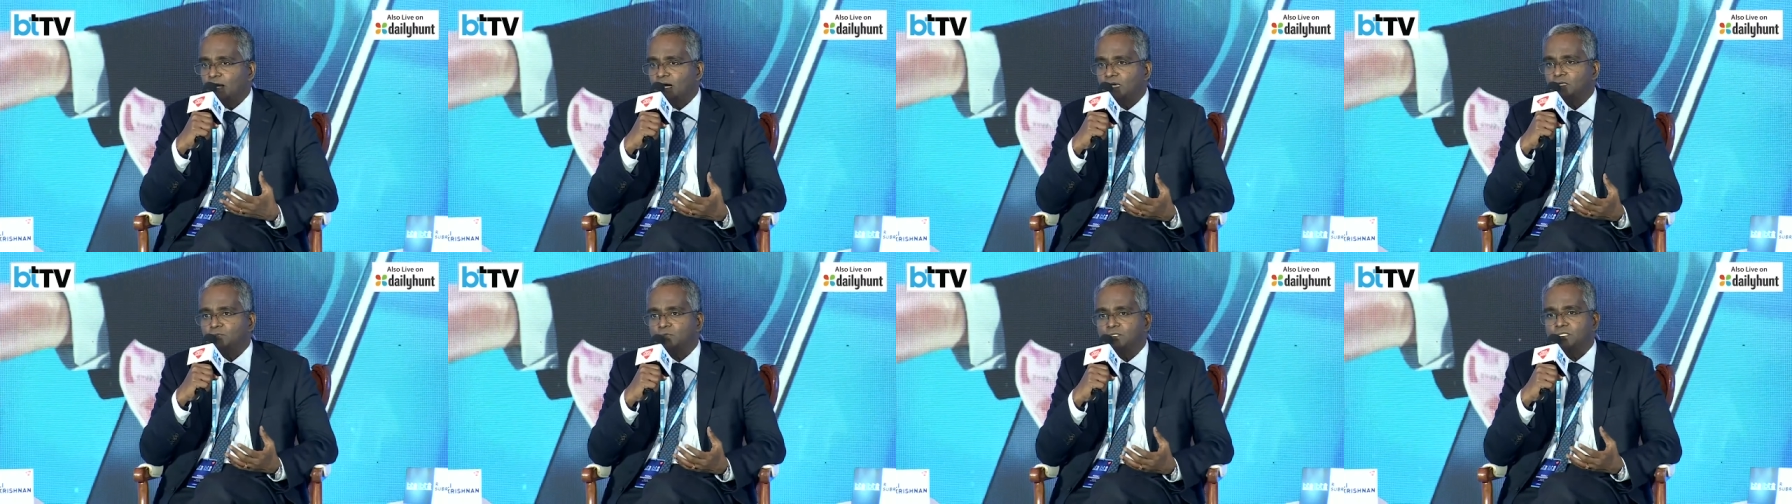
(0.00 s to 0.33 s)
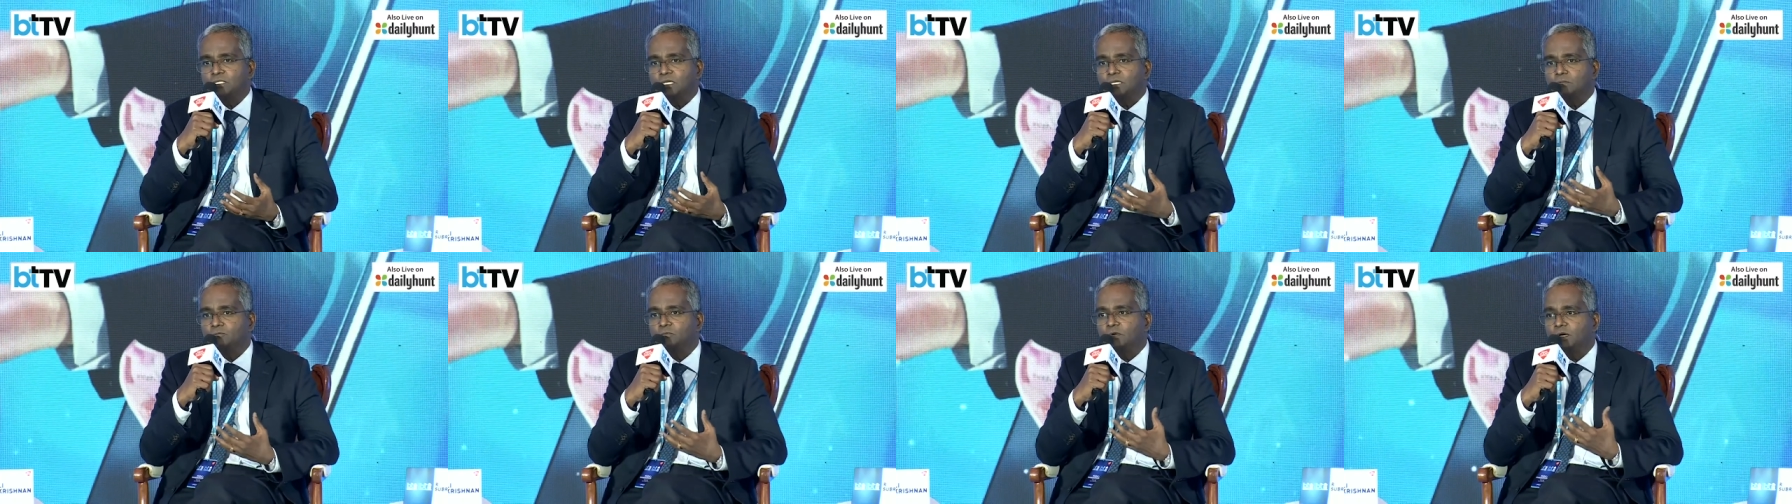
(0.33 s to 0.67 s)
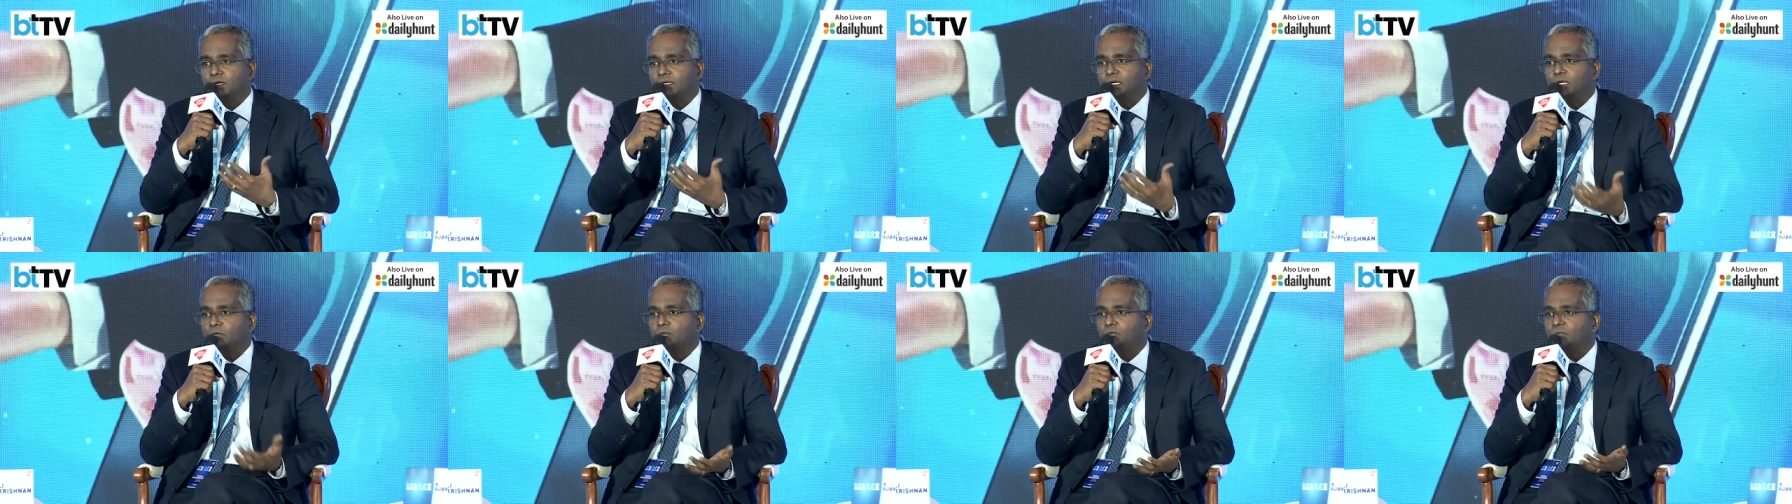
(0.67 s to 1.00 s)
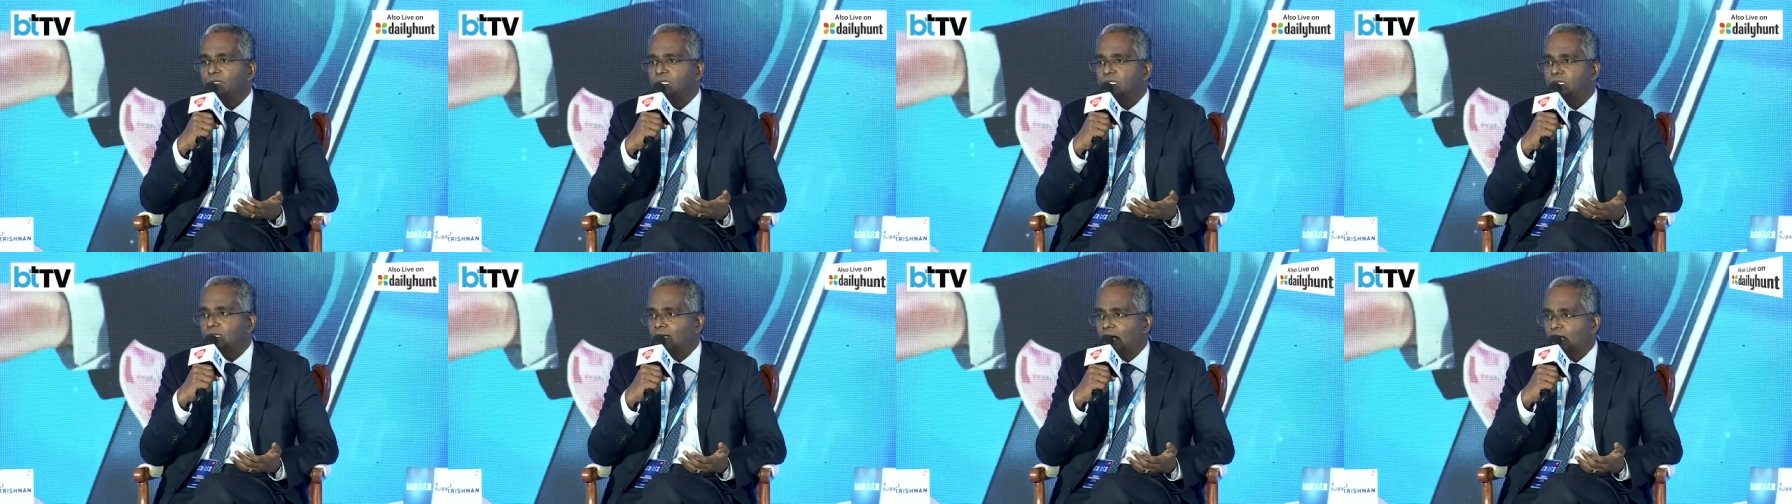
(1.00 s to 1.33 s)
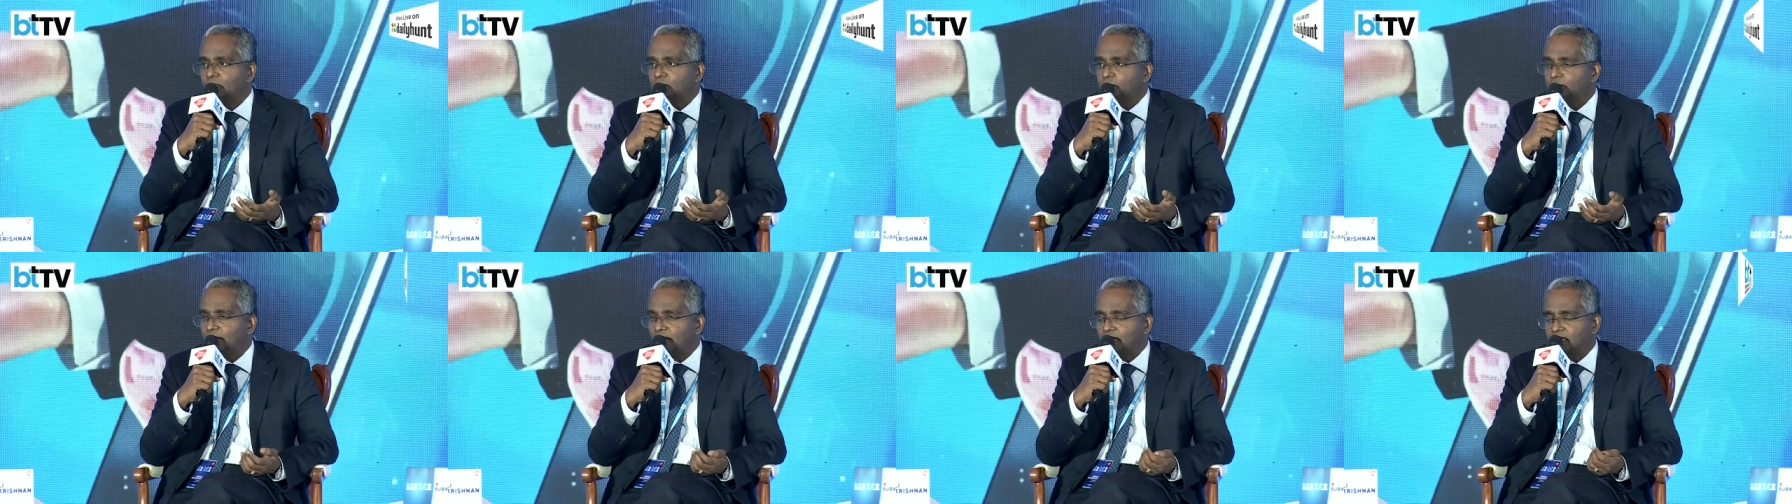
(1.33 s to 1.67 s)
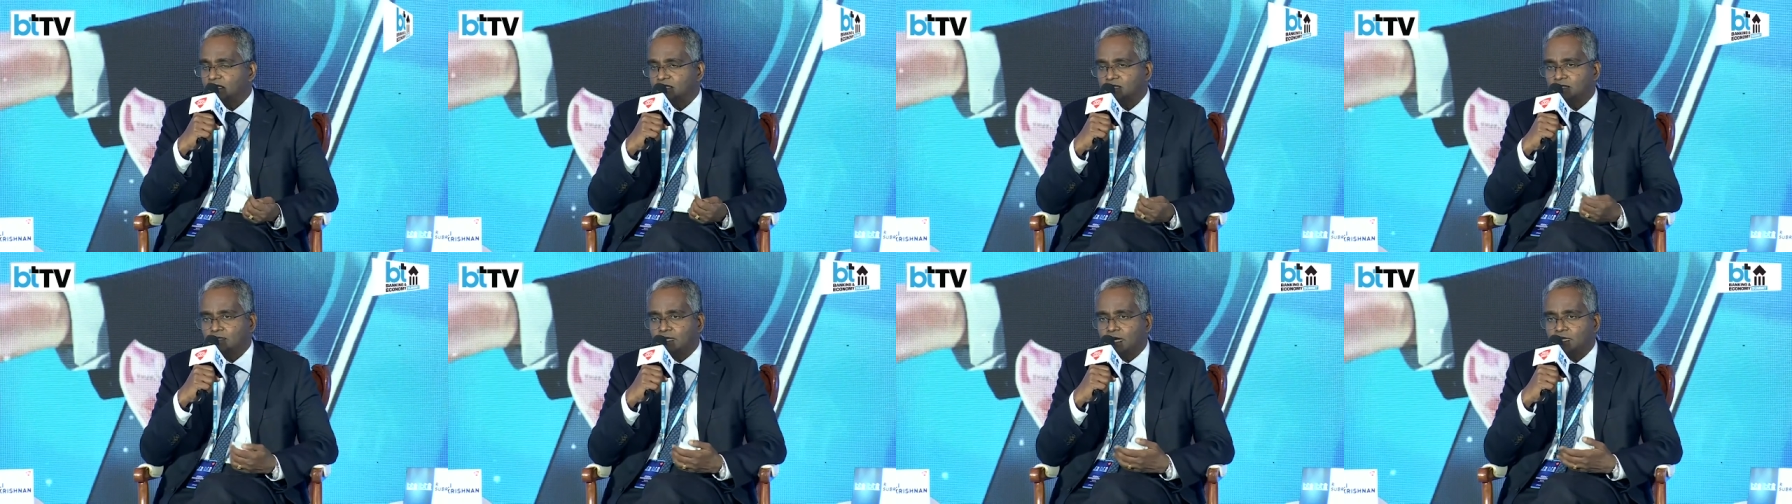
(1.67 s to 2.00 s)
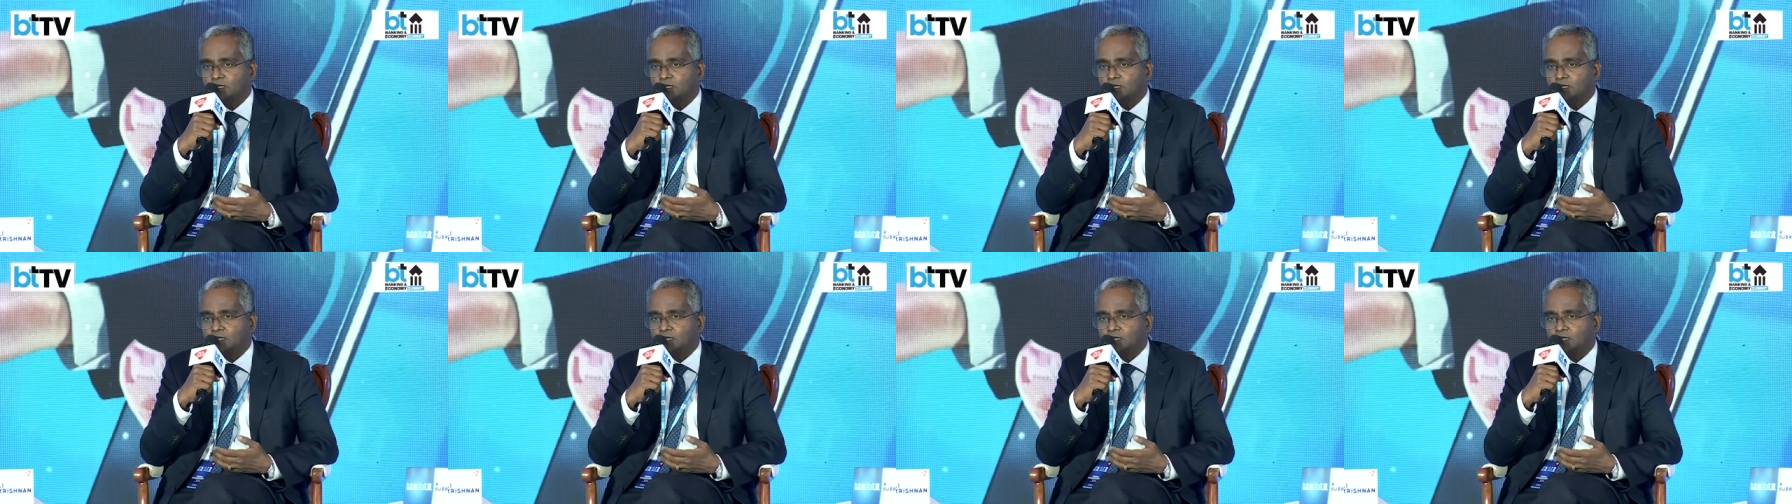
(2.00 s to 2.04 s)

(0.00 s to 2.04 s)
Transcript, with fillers: banks which are working with large banks,